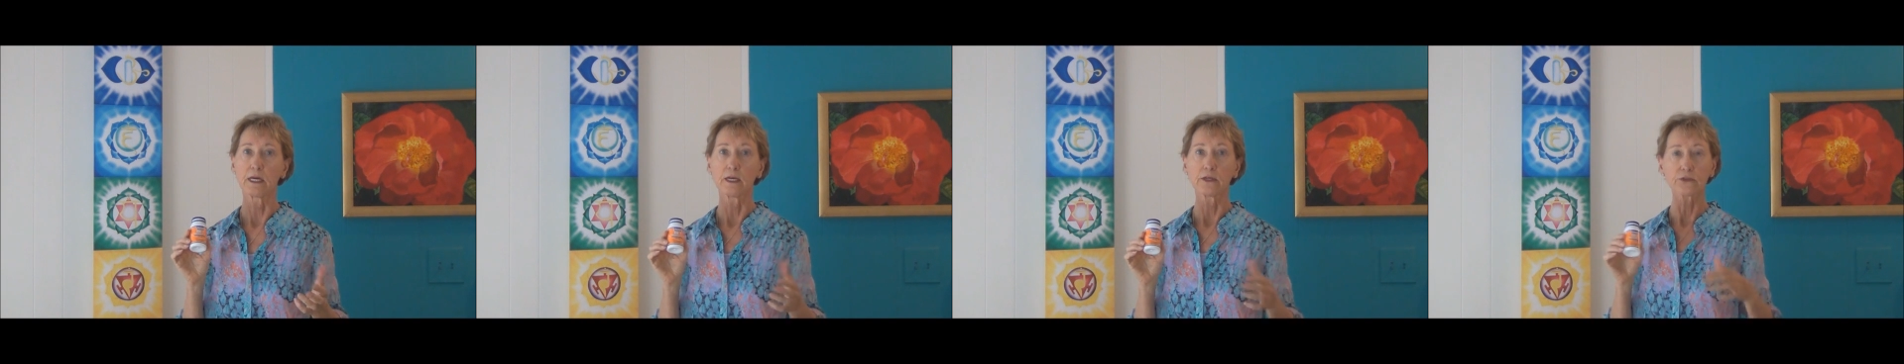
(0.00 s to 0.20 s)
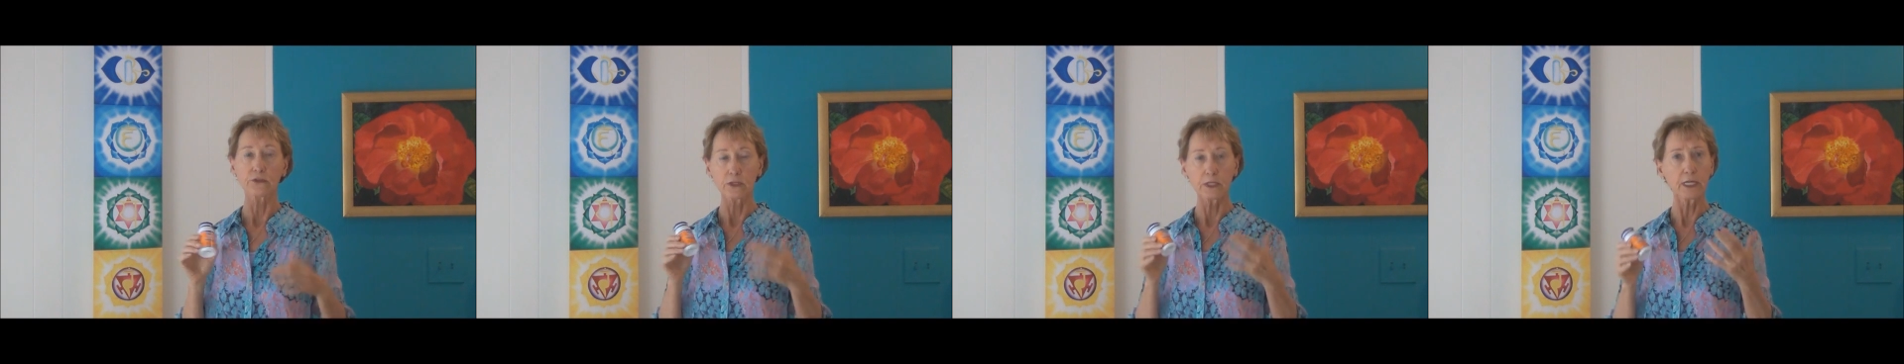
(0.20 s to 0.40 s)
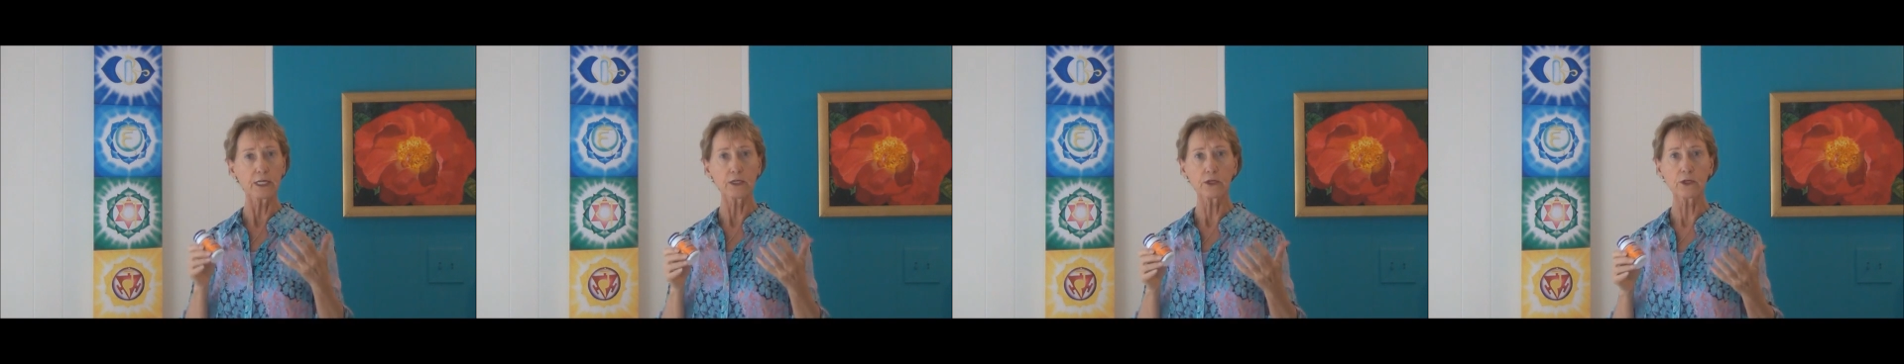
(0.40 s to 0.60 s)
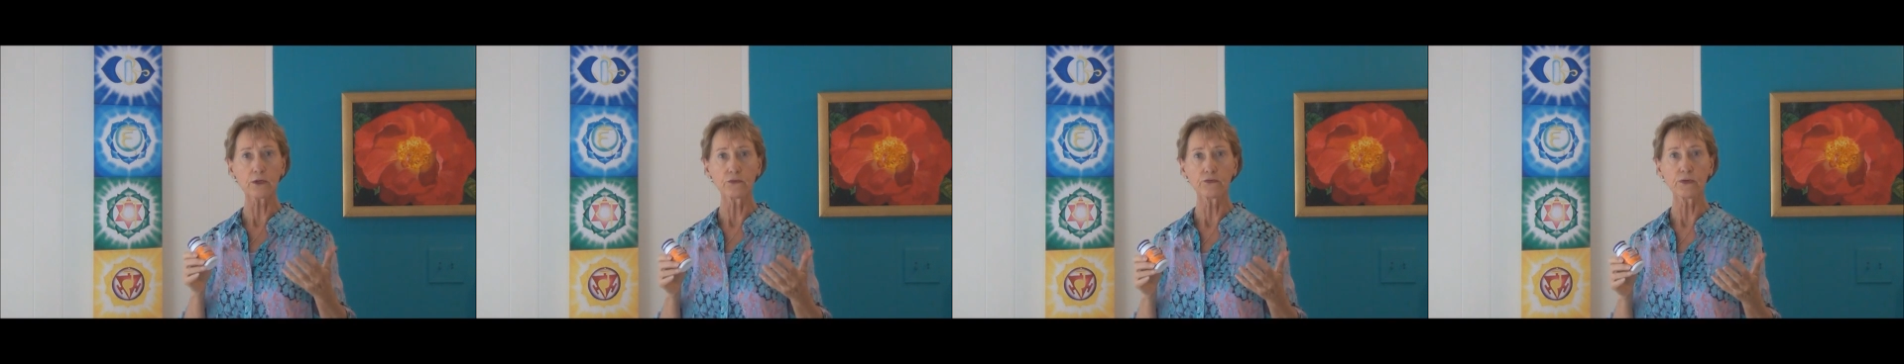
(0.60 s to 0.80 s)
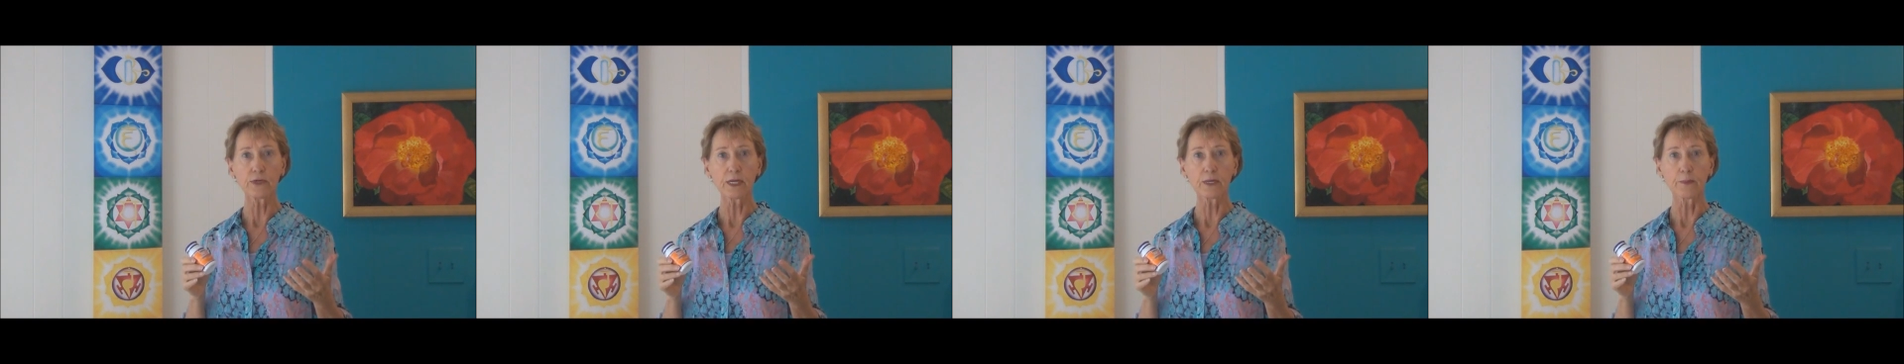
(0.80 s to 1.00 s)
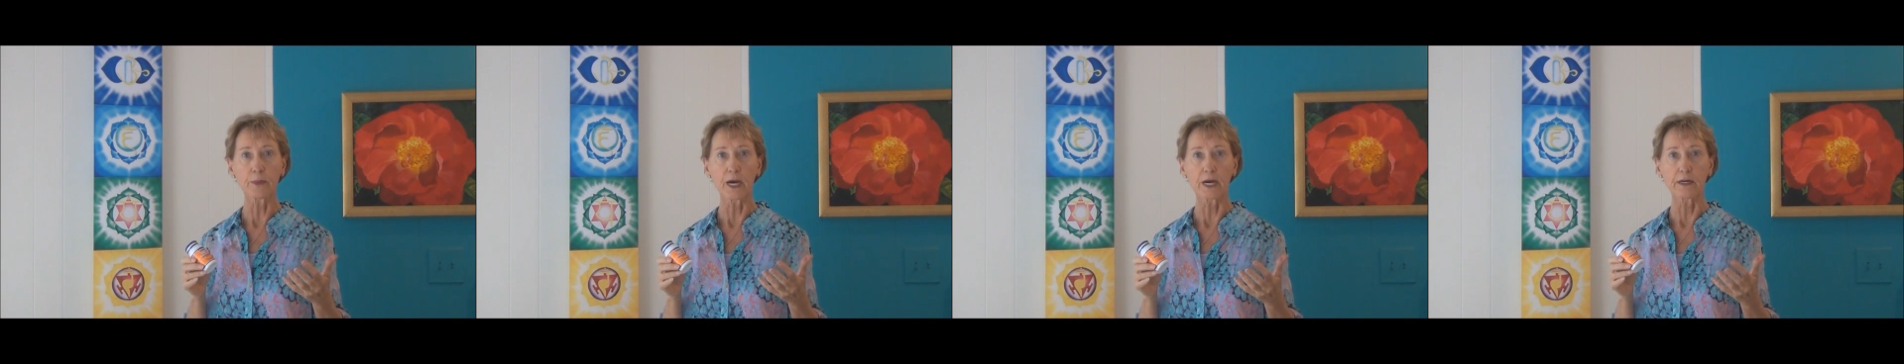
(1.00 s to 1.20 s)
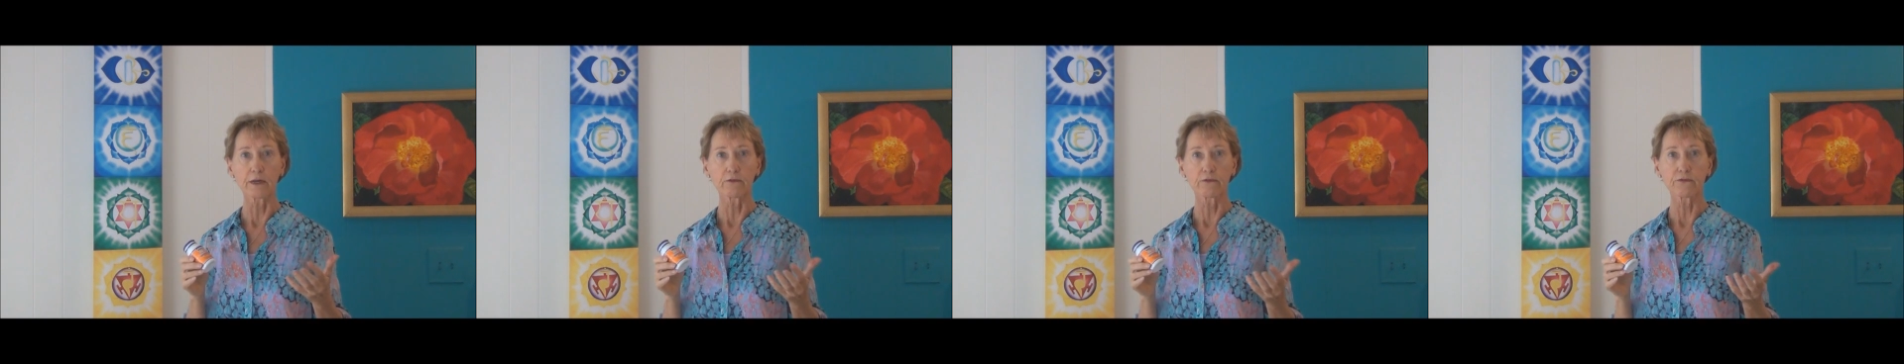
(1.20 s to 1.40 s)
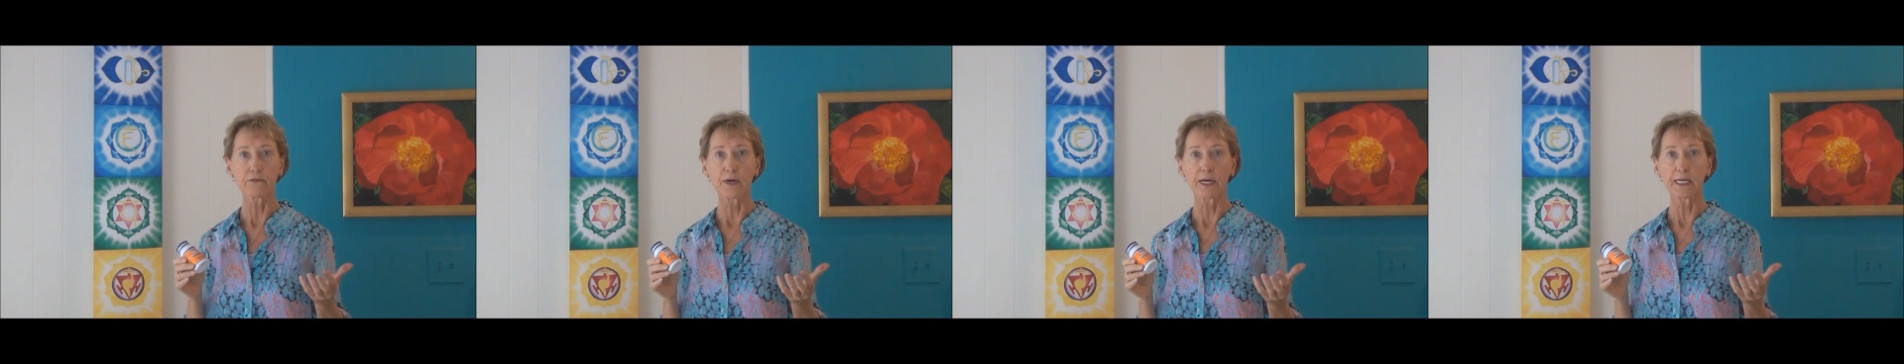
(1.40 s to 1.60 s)
So then you can read about it
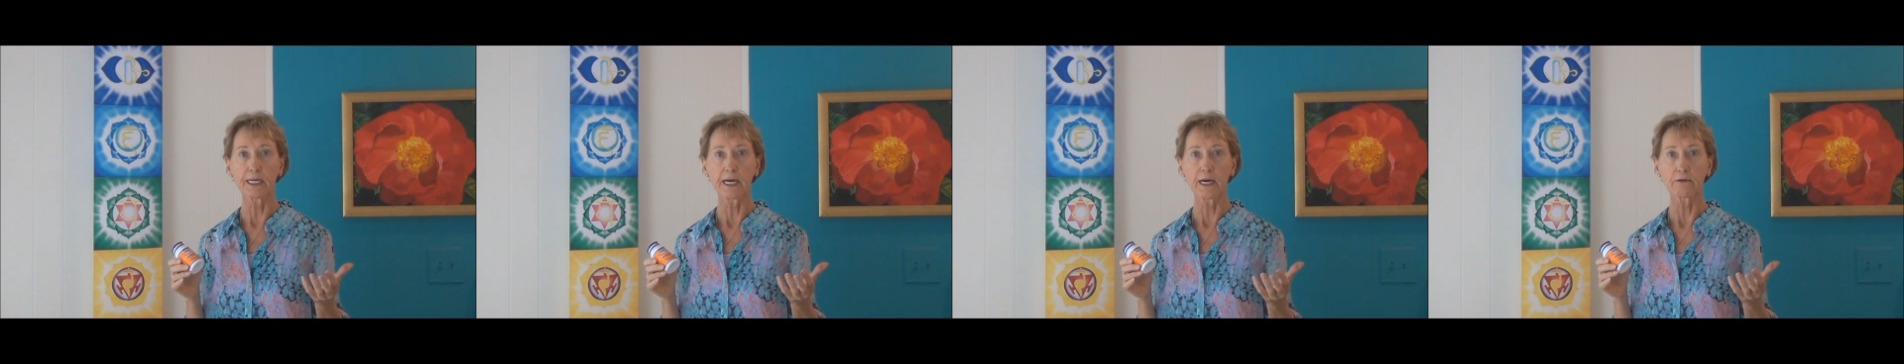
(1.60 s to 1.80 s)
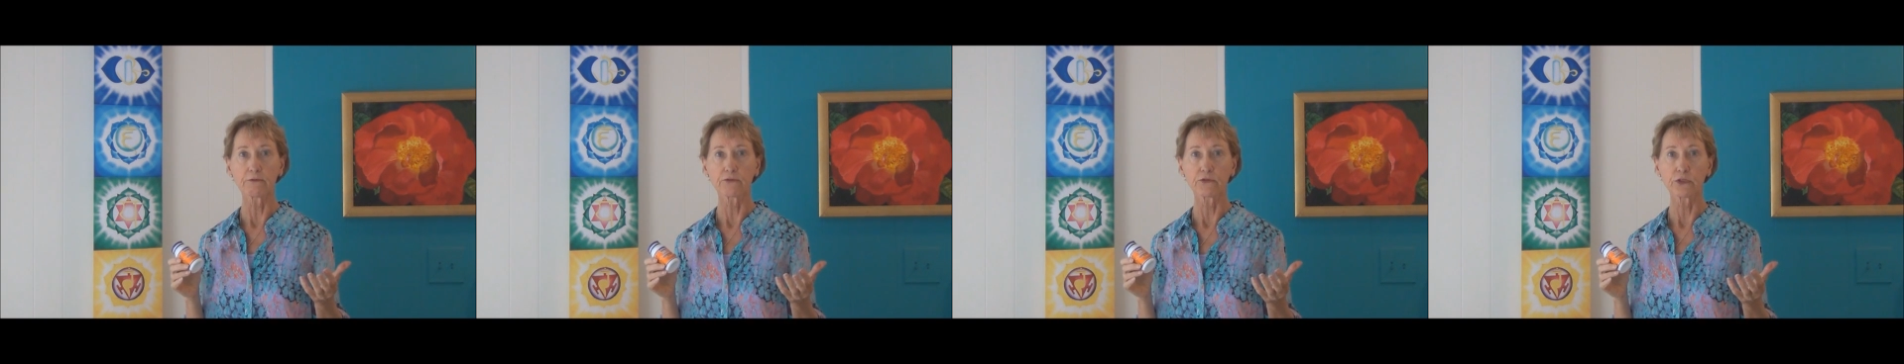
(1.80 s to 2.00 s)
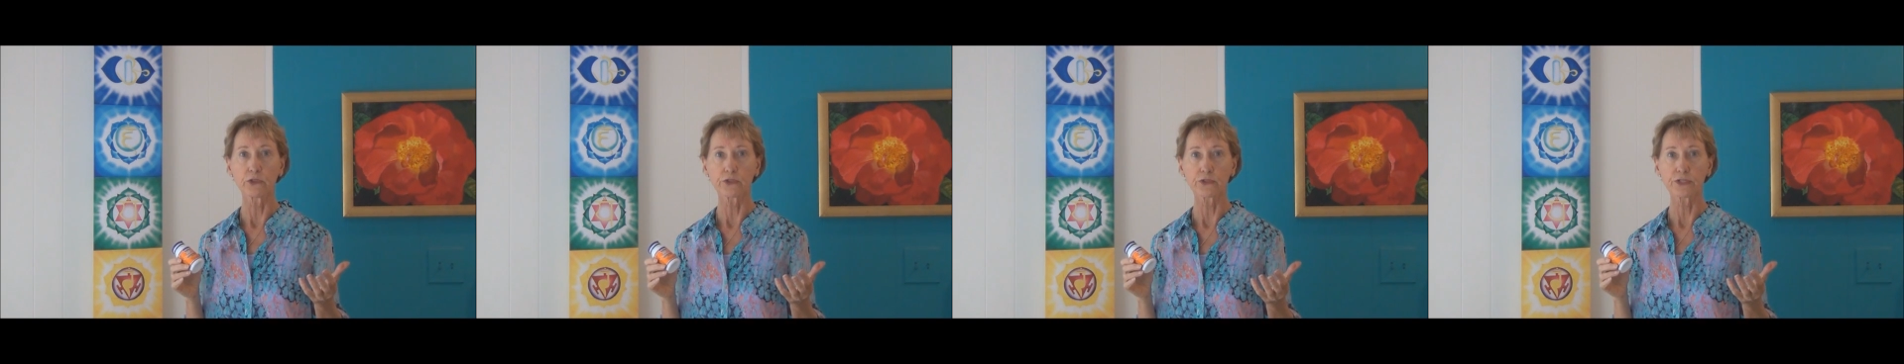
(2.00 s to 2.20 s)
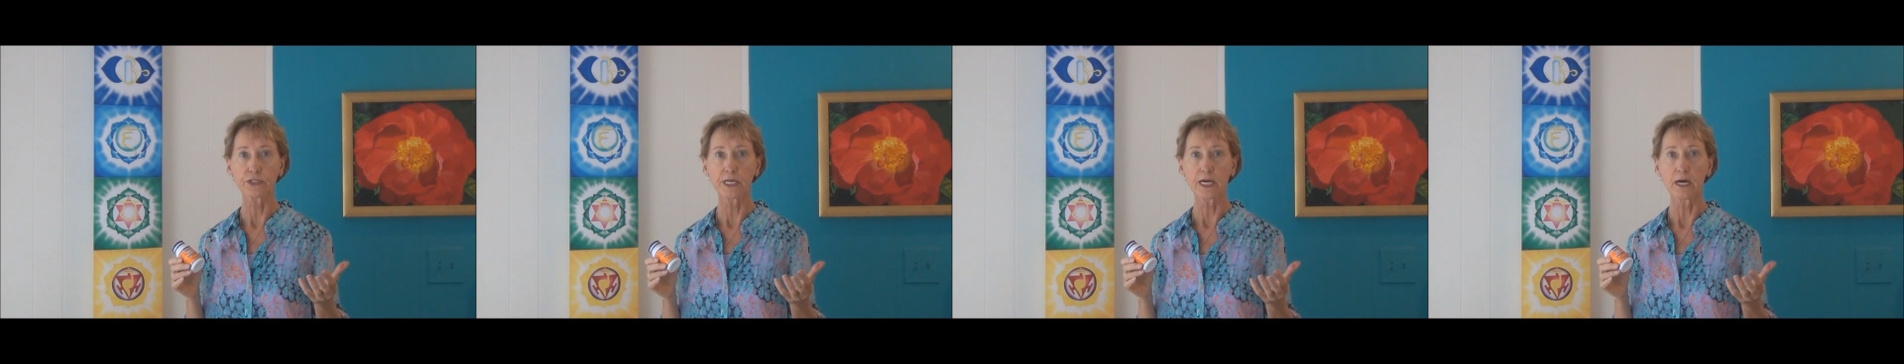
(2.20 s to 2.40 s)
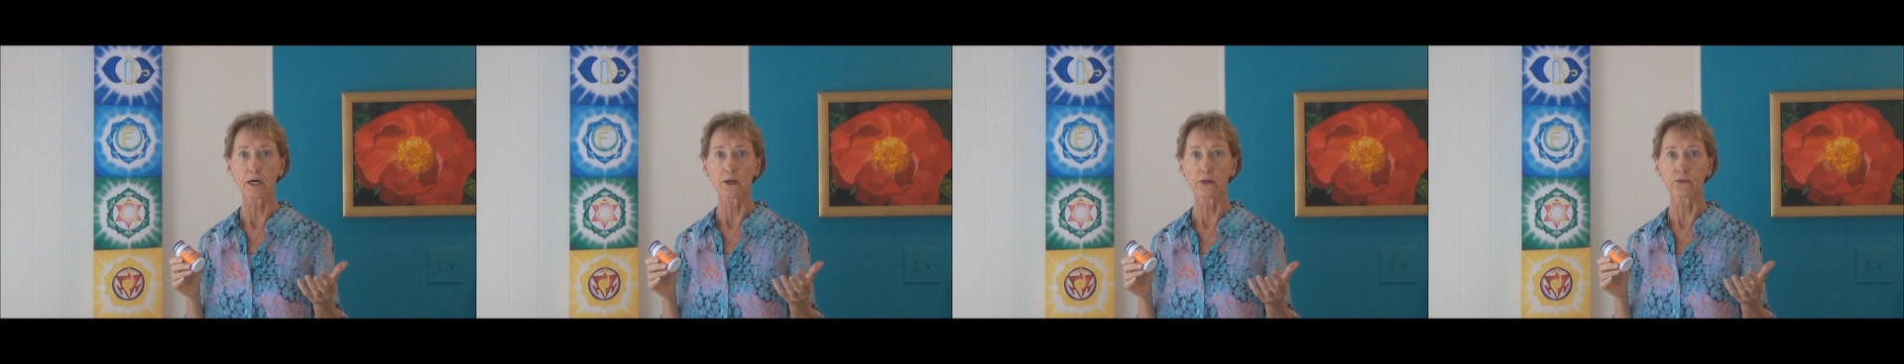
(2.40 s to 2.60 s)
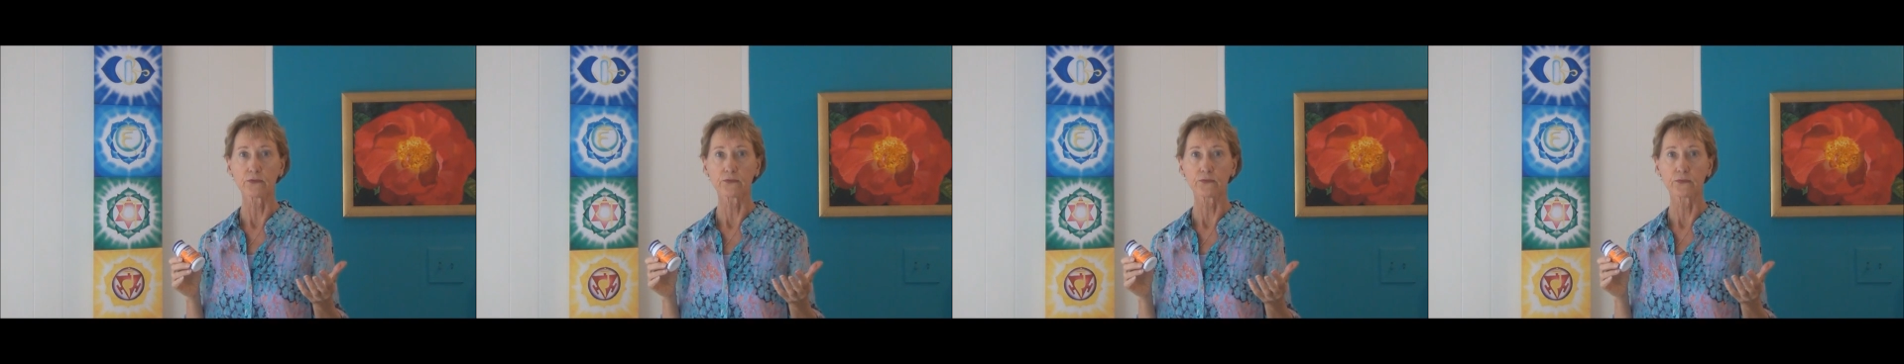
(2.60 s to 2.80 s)
and find out for yourself.